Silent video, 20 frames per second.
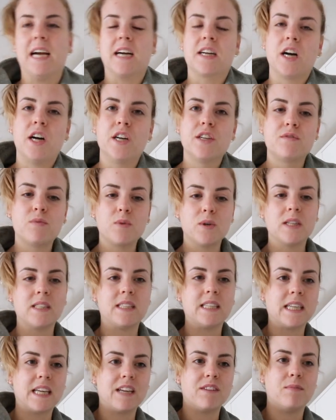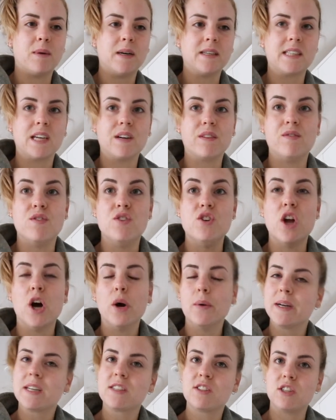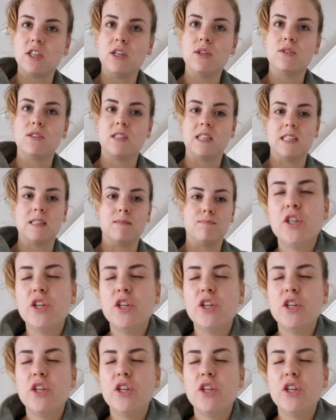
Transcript: I kind of wanted to give myself no excuses.